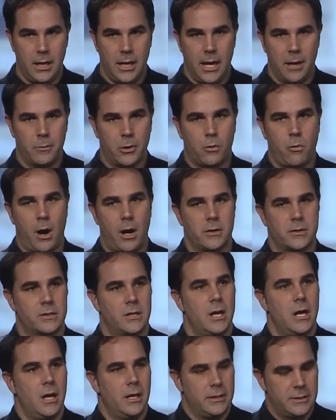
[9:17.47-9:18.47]
It requires
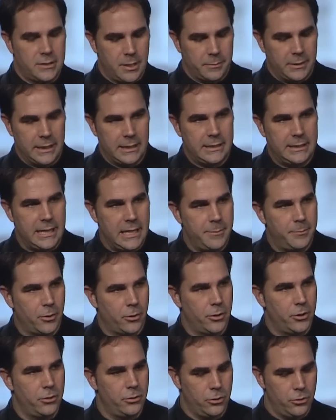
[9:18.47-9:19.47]
something
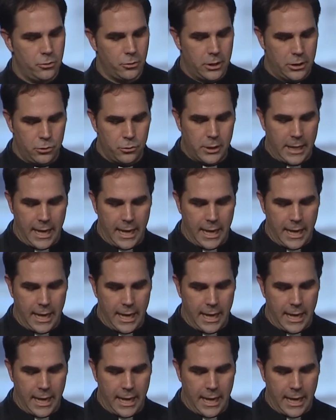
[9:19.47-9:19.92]
deeper. You